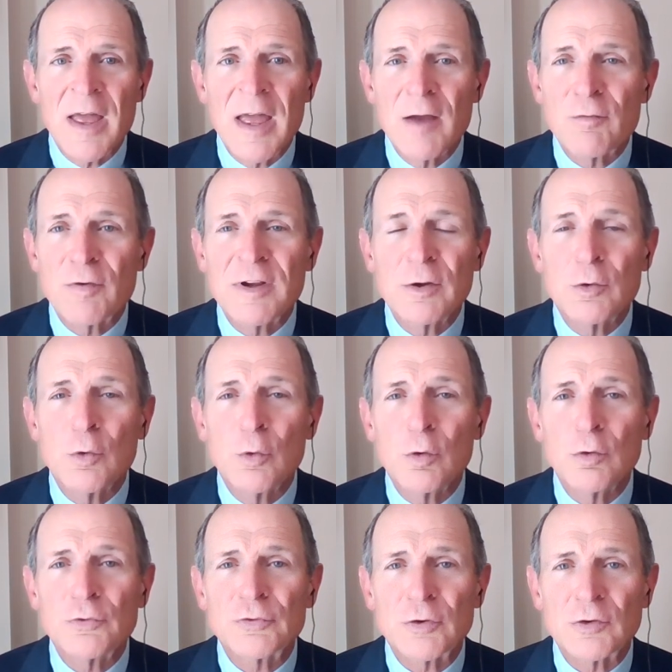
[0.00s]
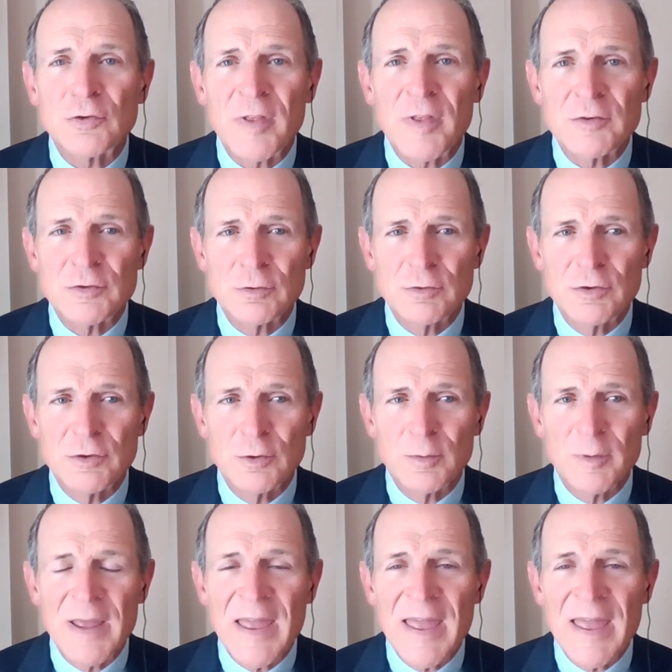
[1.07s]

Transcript: every Google search that you do.